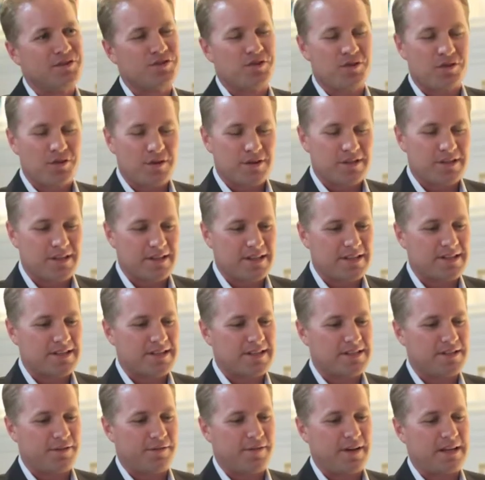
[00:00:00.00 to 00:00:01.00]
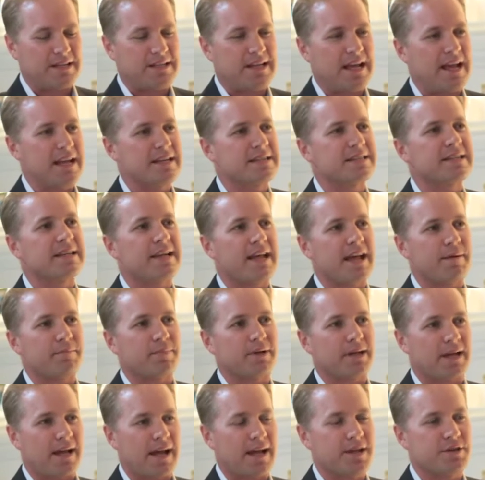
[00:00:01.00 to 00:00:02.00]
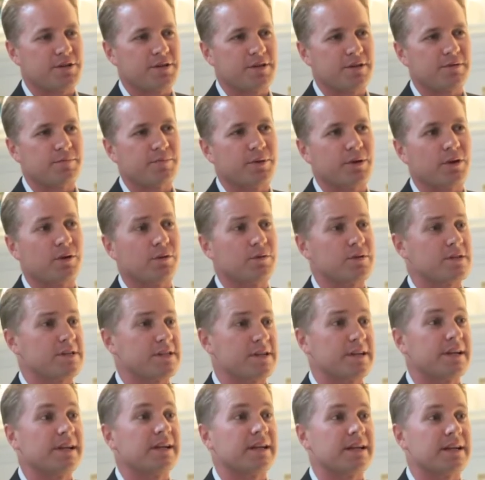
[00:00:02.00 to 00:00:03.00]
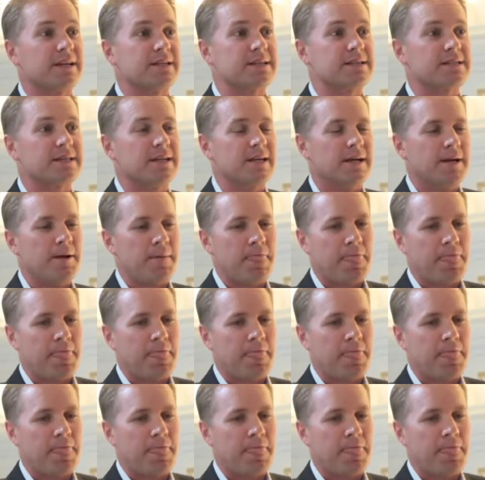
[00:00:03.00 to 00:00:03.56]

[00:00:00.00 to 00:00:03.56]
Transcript: Sure. So there's a fantastic application called City Lens,